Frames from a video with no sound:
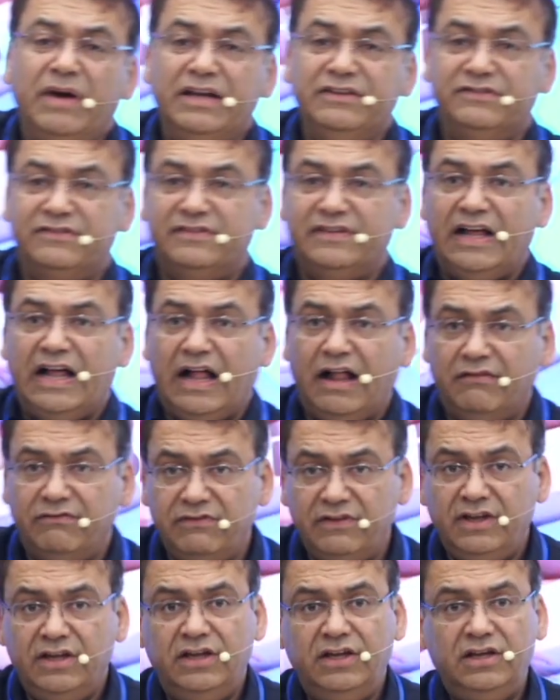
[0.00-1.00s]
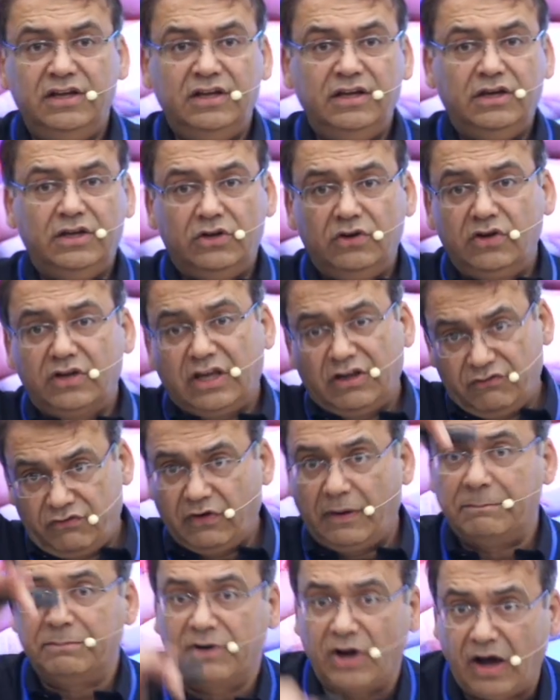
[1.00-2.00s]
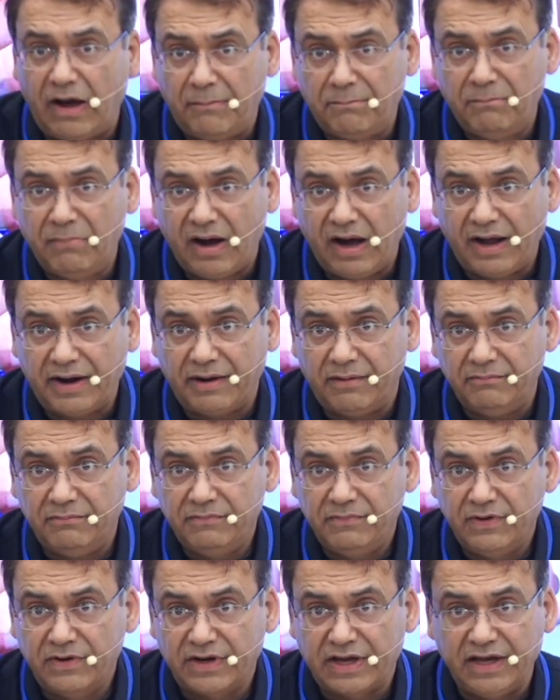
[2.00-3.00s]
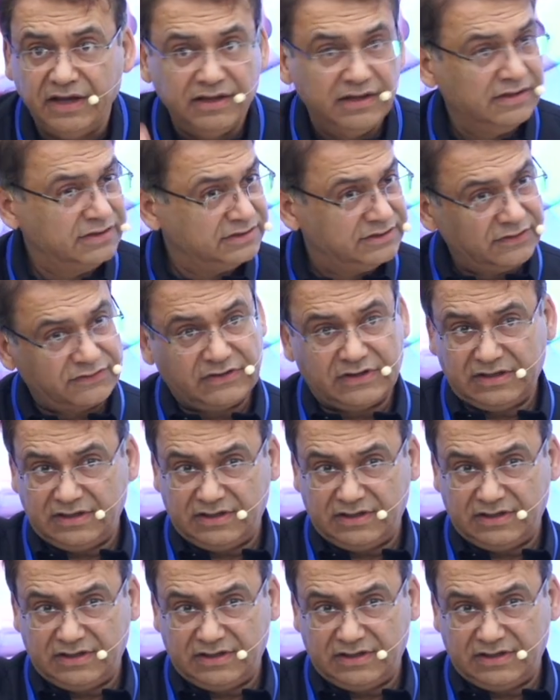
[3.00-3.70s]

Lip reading: myself looking from top bottom, okay? Just